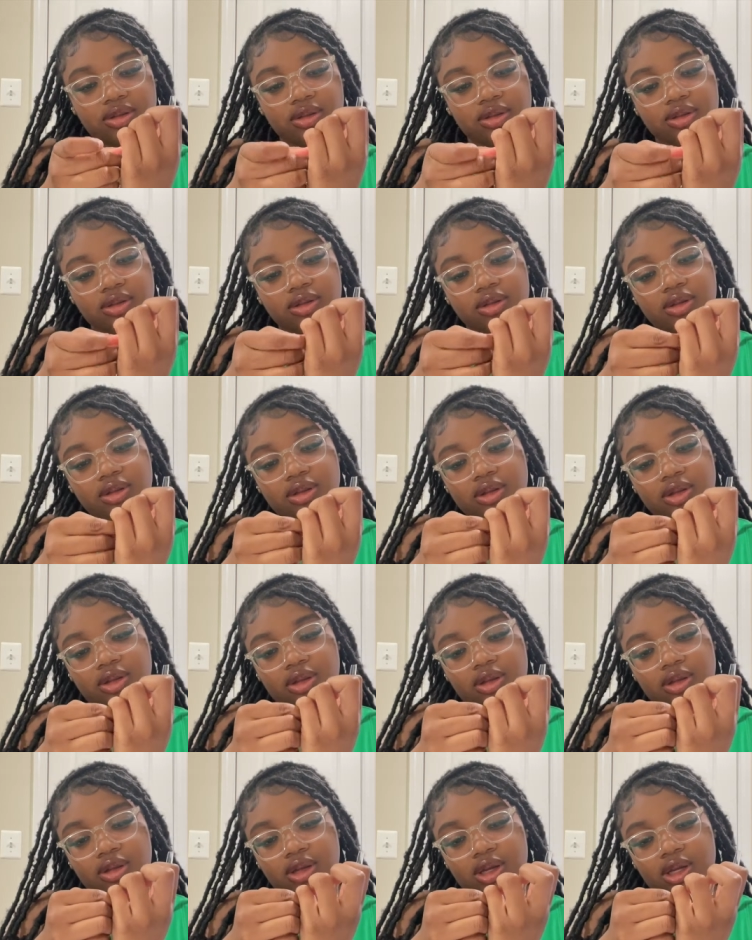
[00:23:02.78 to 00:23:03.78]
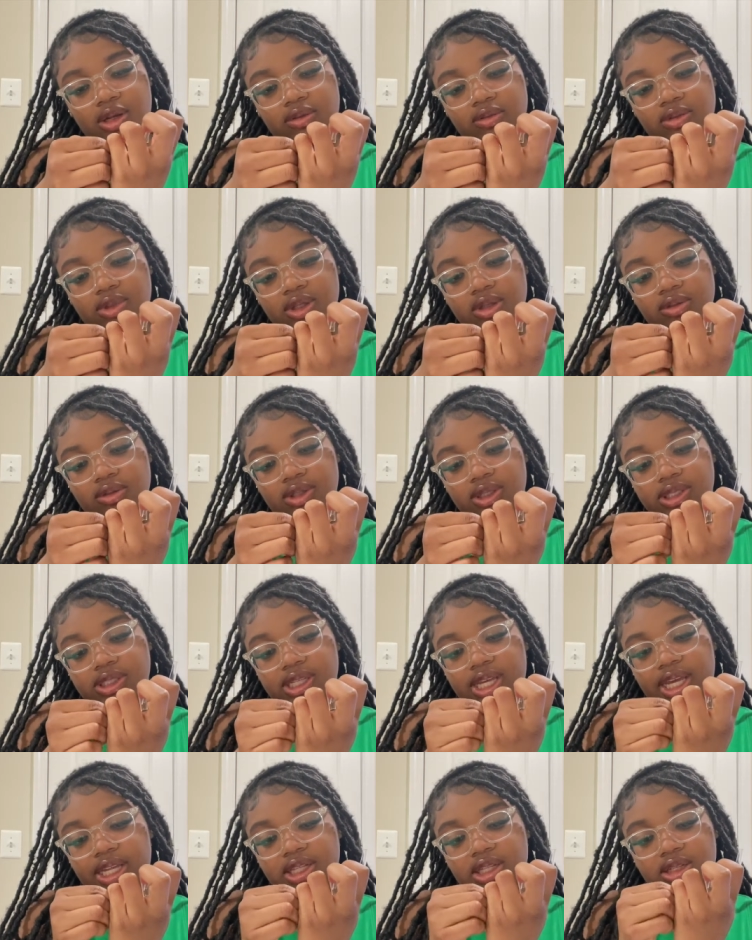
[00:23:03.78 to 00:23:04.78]
that joint. I don't know where it's
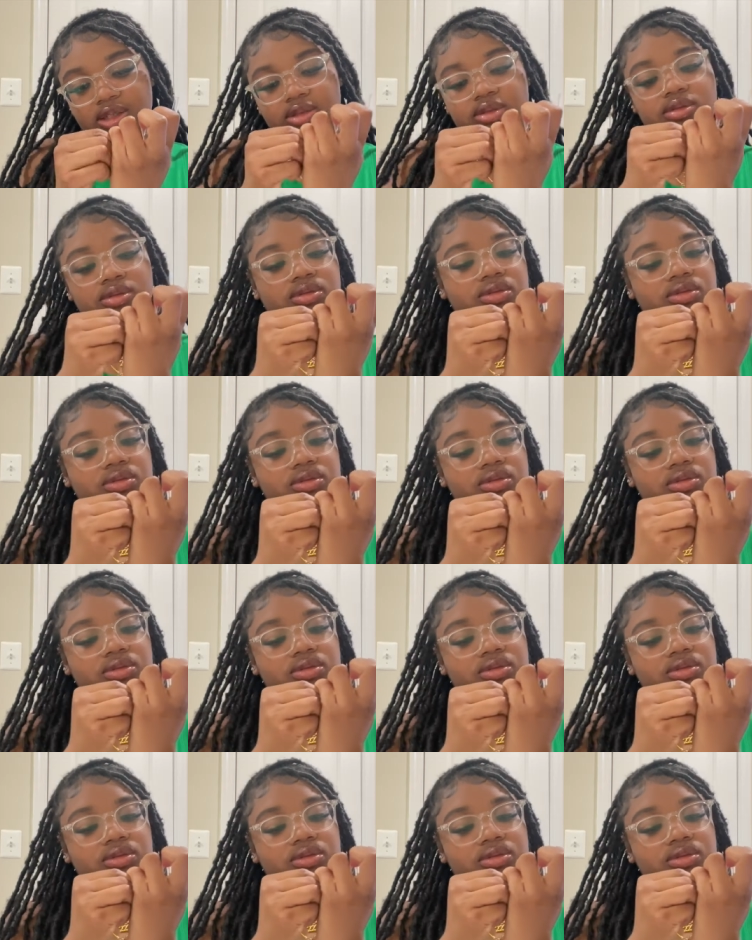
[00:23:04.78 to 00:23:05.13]
at though.